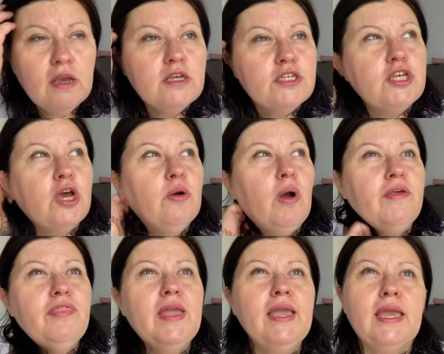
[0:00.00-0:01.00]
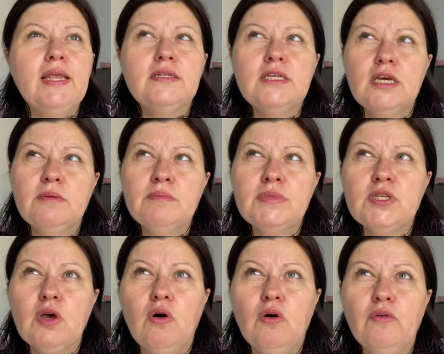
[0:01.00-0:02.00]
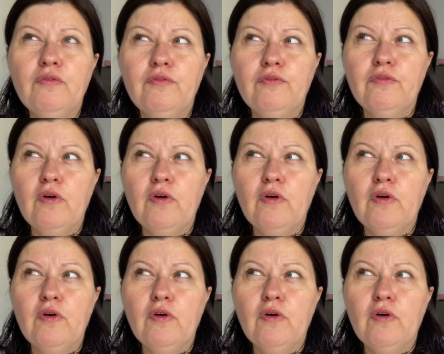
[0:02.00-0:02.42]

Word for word: So I think in terms of,